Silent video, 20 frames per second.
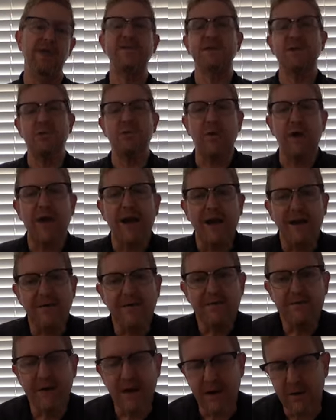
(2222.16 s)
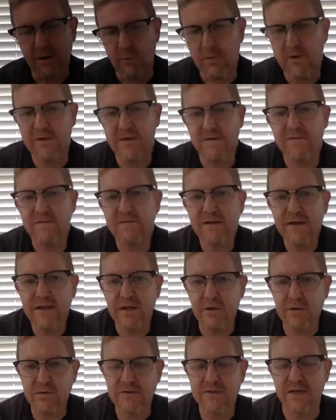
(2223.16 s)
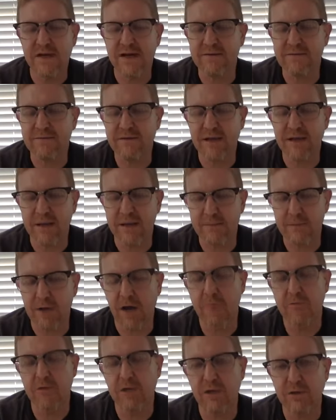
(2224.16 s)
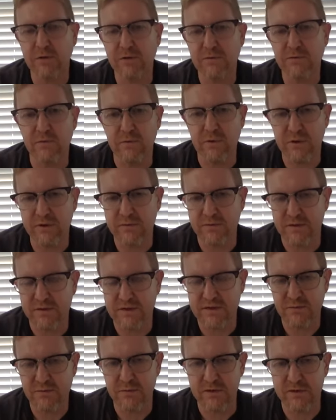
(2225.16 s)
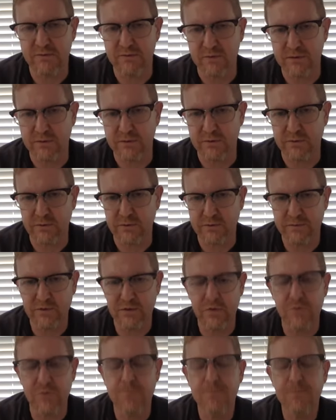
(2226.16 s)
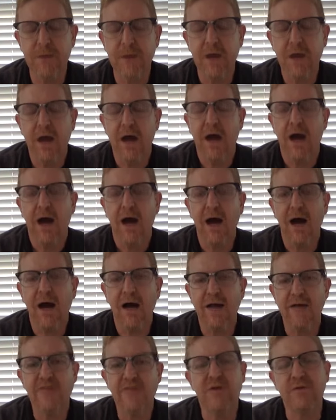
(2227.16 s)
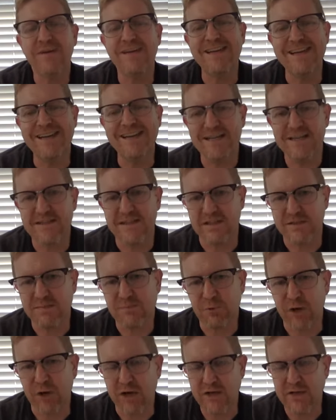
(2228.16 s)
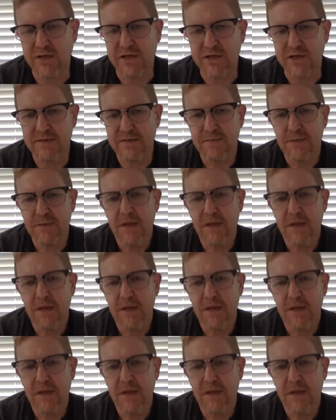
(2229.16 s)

and so what I've, uh, one of the videos that, I've, I'm uploading for you for this week for you to review uh, is on the Innocence Project.